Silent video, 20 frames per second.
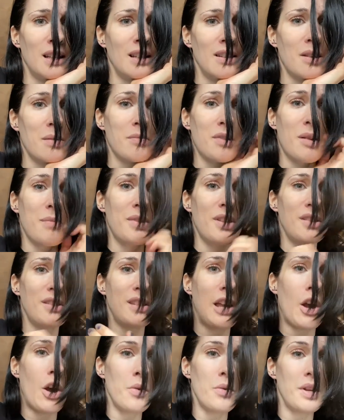sometimes it's
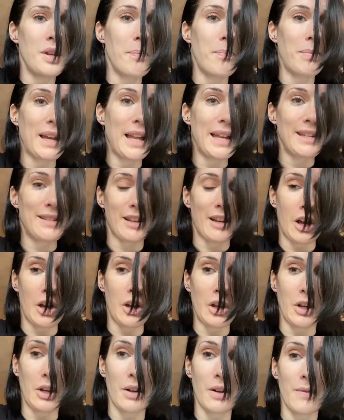the only place I
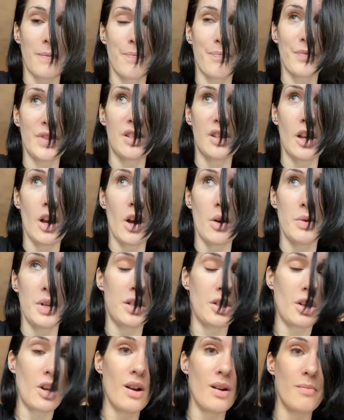can, it's the
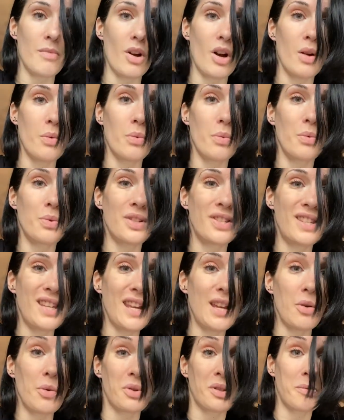only time that I will
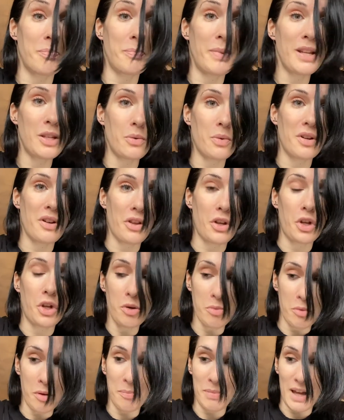see or speak to another
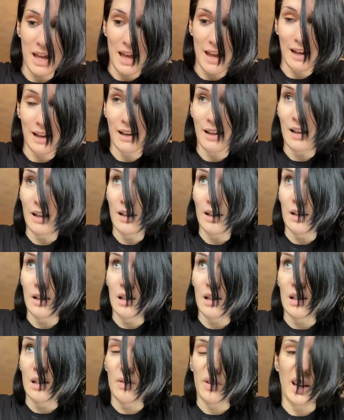human being
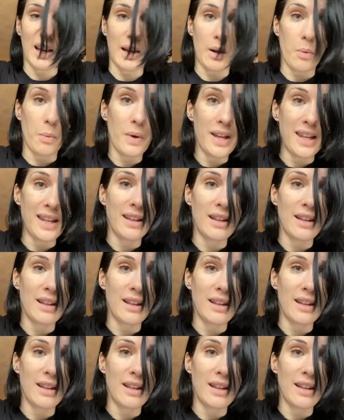for like a week,